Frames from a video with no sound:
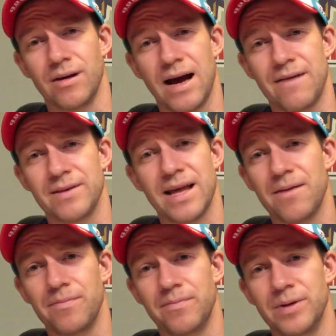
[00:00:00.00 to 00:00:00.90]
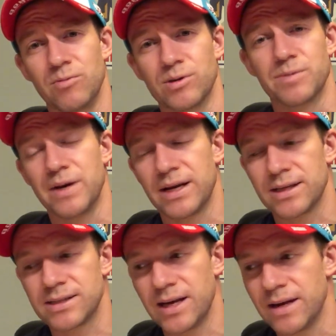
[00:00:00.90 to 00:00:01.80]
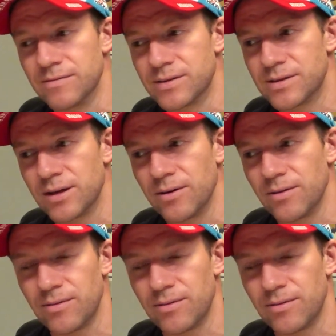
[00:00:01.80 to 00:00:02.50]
having that be what's making saves, you